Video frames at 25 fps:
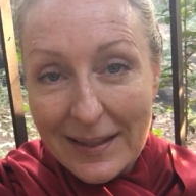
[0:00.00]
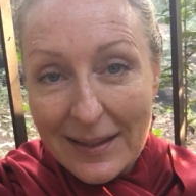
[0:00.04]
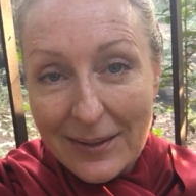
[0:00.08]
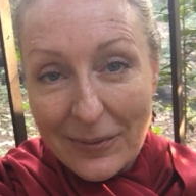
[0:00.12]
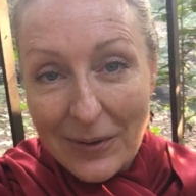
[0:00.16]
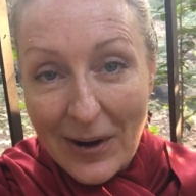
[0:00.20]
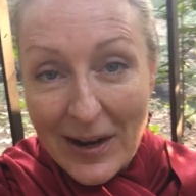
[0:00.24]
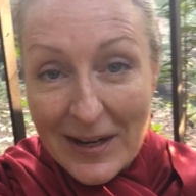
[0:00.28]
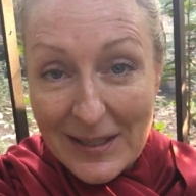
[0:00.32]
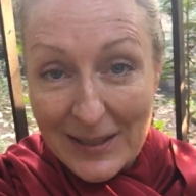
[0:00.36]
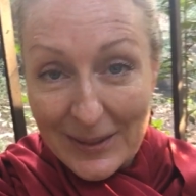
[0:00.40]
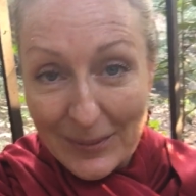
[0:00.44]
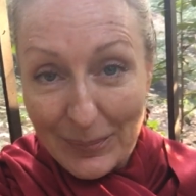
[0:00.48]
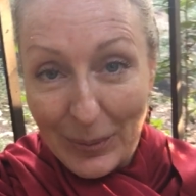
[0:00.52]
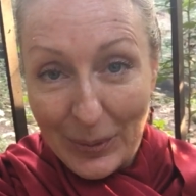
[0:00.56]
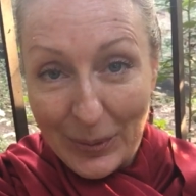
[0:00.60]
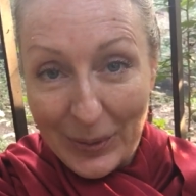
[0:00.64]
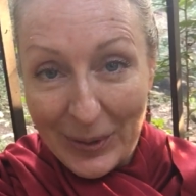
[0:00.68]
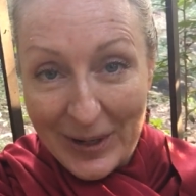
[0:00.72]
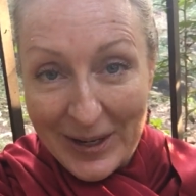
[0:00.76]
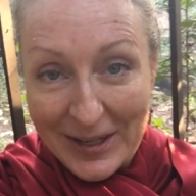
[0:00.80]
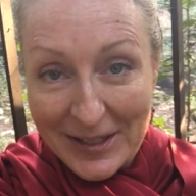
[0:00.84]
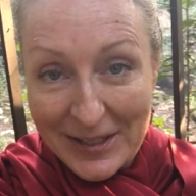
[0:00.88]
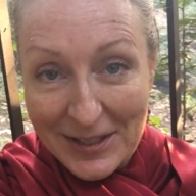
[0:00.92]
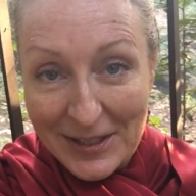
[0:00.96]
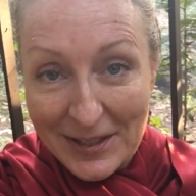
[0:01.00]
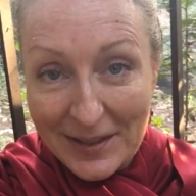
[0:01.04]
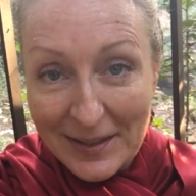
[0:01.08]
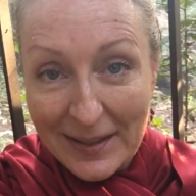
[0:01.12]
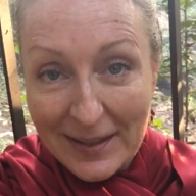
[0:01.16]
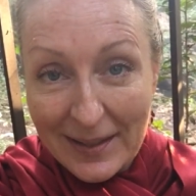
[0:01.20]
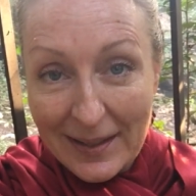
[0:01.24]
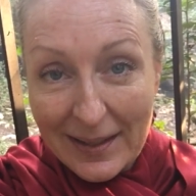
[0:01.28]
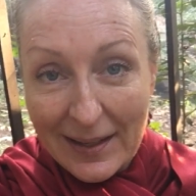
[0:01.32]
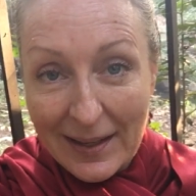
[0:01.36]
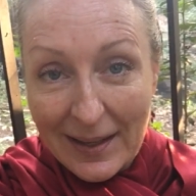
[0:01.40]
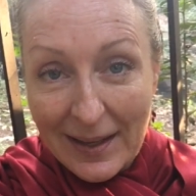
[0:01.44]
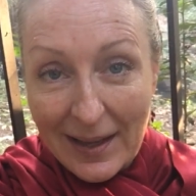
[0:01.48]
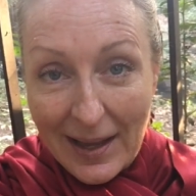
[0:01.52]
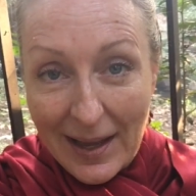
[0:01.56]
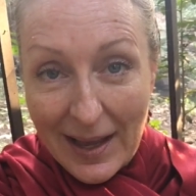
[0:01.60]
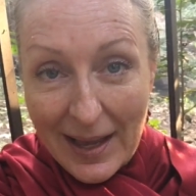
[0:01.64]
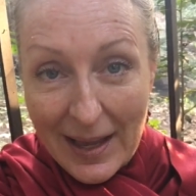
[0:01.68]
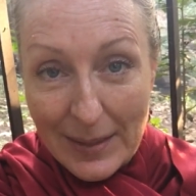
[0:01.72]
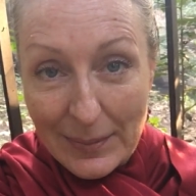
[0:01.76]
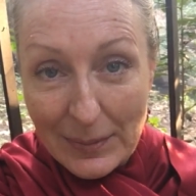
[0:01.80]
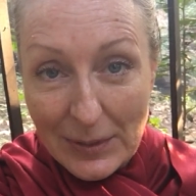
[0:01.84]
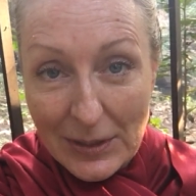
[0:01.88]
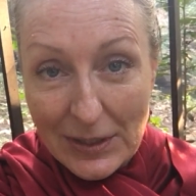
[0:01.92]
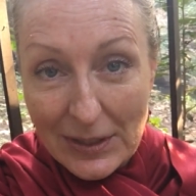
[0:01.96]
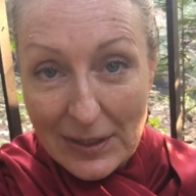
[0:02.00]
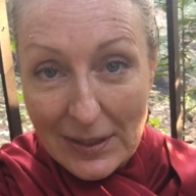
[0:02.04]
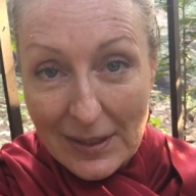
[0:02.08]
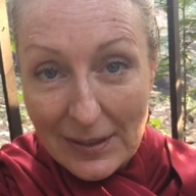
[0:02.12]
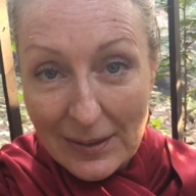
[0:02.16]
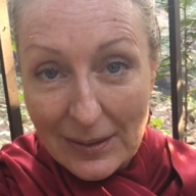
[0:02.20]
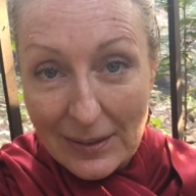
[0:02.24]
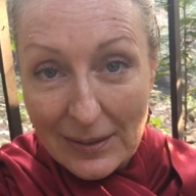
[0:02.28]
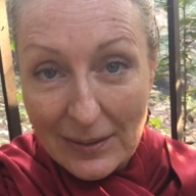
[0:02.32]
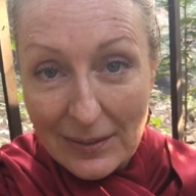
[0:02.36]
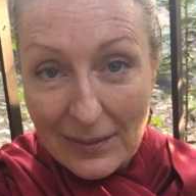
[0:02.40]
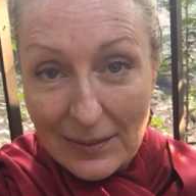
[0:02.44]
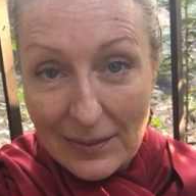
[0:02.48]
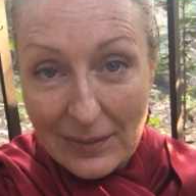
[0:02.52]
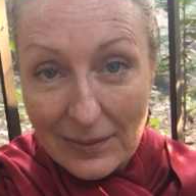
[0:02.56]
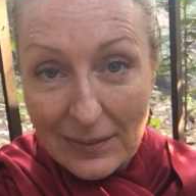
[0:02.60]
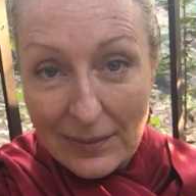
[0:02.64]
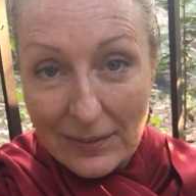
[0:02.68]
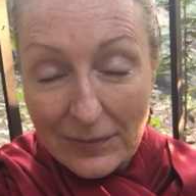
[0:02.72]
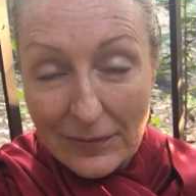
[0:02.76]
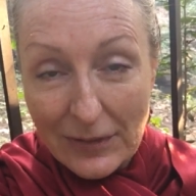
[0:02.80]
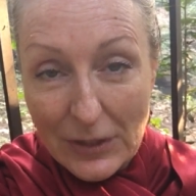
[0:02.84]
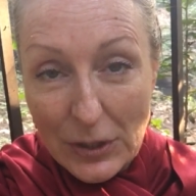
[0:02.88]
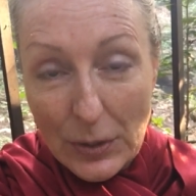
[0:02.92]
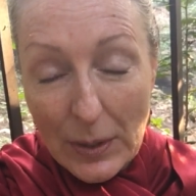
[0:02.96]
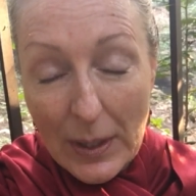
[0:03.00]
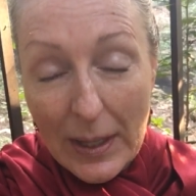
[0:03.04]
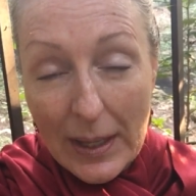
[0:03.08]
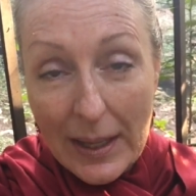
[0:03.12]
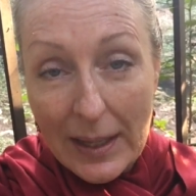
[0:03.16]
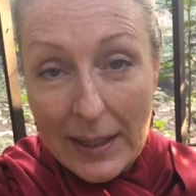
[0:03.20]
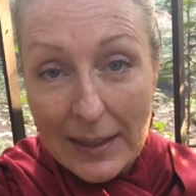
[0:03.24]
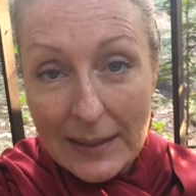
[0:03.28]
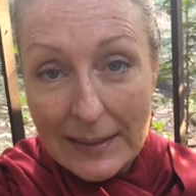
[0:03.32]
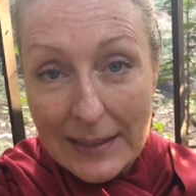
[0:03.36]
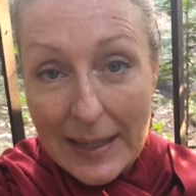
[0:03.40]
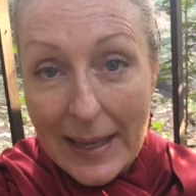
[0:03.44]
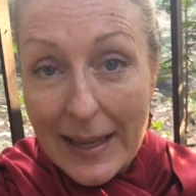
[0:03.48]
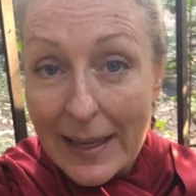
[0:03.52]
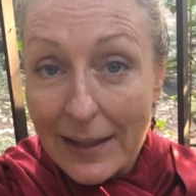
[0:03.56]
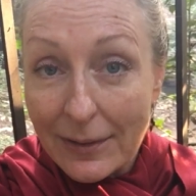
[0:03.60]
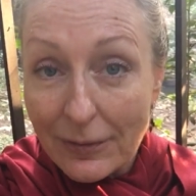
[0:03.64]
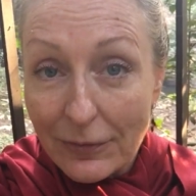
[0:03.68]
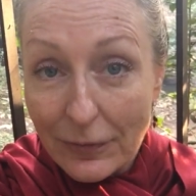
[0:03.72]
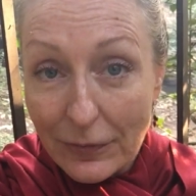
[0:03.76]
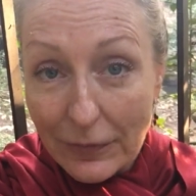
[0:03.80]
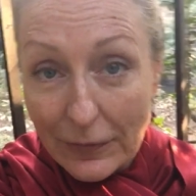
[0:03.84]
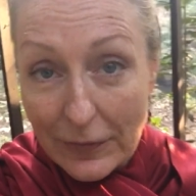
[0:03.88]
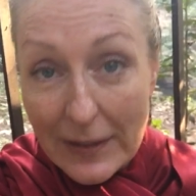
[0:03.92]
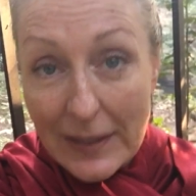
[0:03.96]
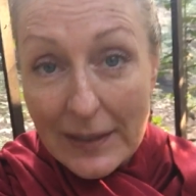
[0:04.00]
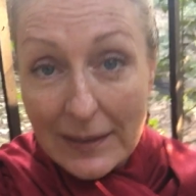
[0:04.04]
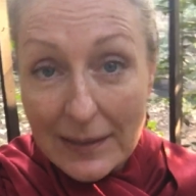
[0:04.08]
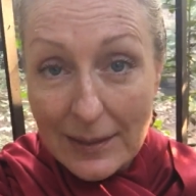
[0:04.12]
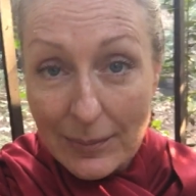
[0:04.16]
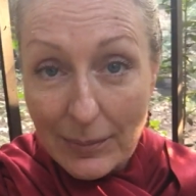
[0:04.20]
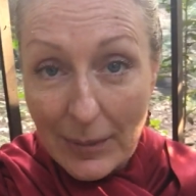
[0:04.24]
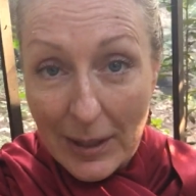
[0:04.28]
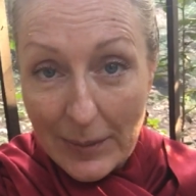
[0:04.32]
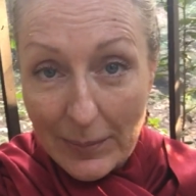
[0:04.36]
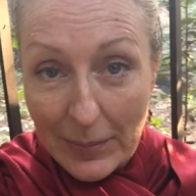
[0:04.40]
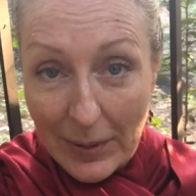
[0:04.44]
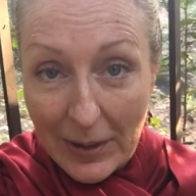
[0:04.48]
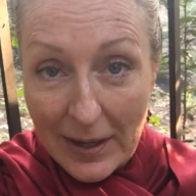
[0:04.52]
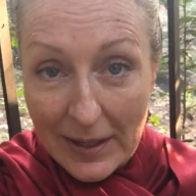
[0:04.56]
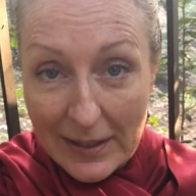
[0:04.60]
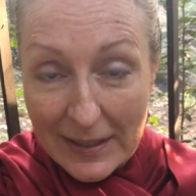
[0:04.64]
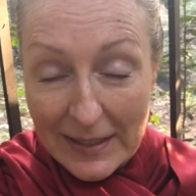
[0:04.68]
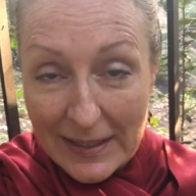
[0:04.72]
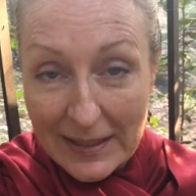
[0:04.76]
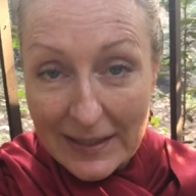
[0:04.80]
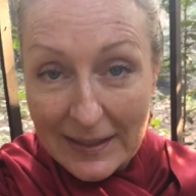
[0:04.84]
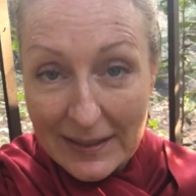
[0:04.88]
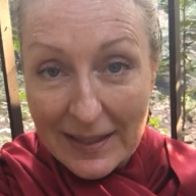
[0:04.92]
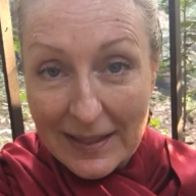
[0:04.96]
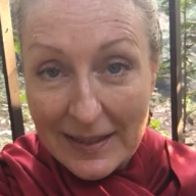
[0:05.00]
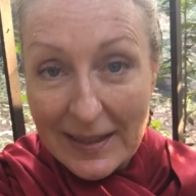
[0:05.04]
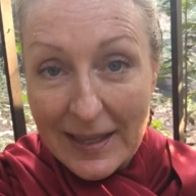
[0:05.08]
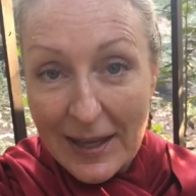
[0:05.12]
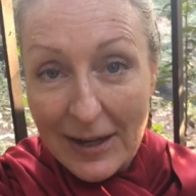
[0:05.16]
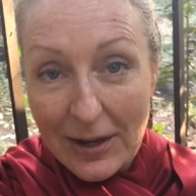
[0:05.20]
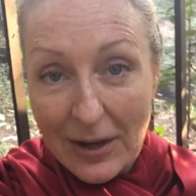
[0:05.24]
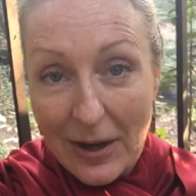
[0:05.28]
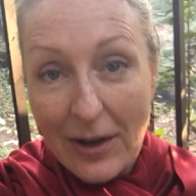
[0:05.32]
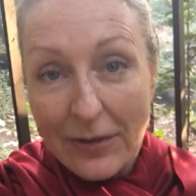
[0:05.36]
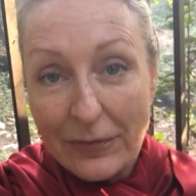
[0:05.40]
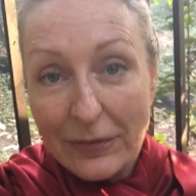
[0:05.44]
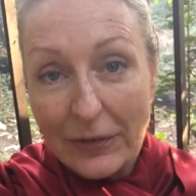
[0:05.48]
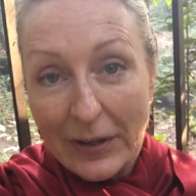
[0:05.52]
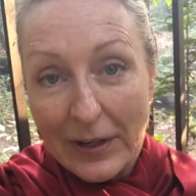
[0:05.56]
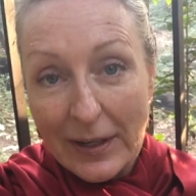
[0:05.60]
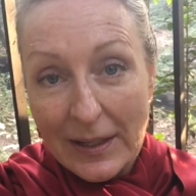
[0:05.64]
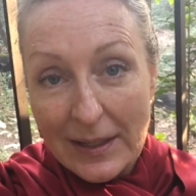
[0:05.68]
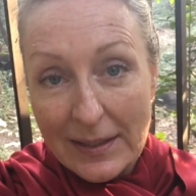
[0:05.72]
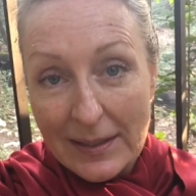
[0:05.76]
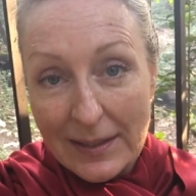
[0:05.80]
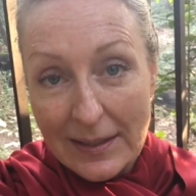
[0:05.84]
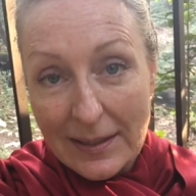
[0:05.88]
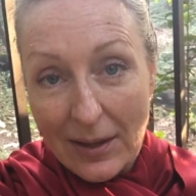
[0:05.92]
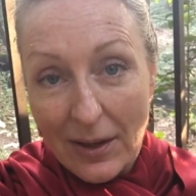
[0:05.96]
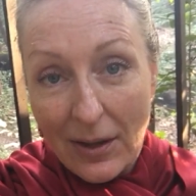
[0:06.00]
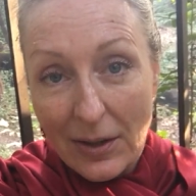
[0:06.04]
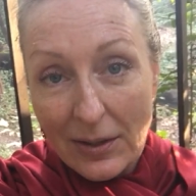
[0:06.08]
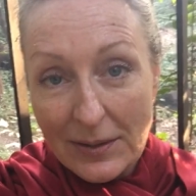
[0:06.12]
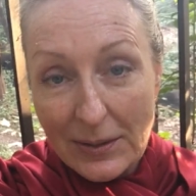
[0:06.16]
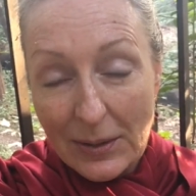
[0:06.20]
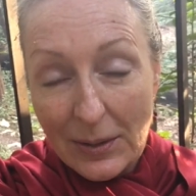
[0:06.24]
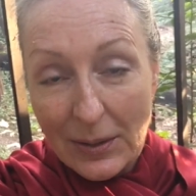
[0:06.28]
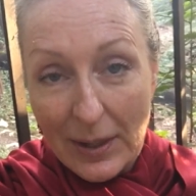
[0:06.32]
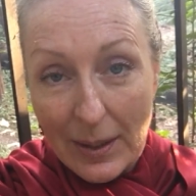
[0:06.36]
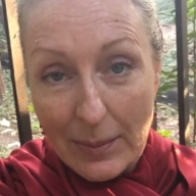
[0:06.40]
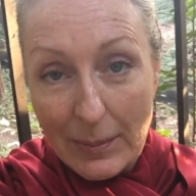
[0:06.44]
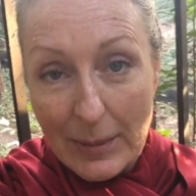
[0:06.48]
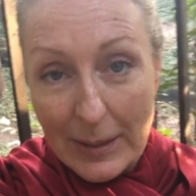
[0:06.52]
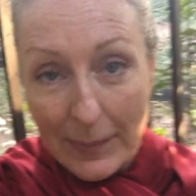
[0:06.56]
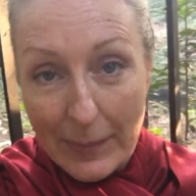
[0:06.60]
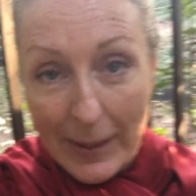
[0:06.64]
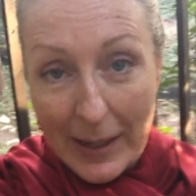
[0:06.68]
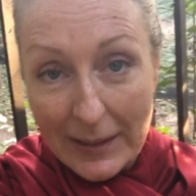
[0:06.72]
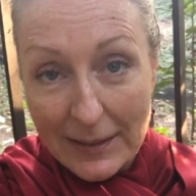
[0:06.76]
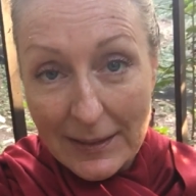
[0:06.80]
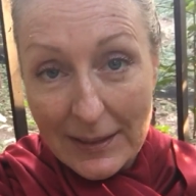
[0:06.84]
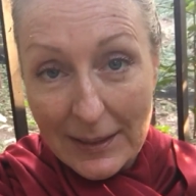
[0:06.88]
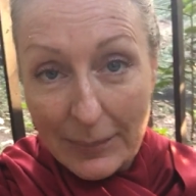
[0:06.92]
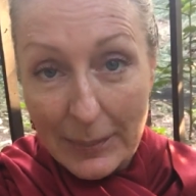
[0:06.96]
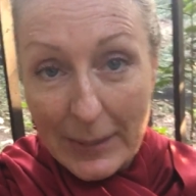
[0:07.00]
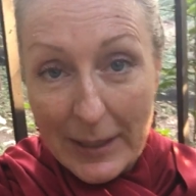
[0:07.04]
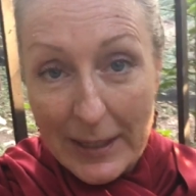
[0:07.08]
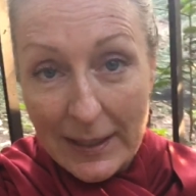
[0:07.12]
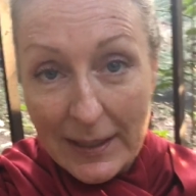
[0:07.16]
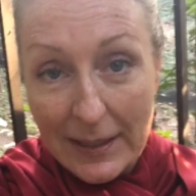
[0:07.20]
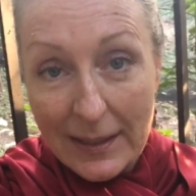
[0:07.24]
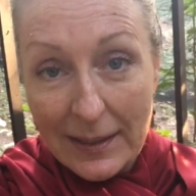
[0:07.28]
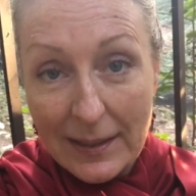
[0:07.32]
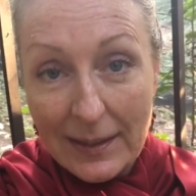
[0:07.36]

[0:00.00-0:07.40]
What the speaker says: rice porridge. I'm to visualize and feel in my body that that offering is also coming back to me.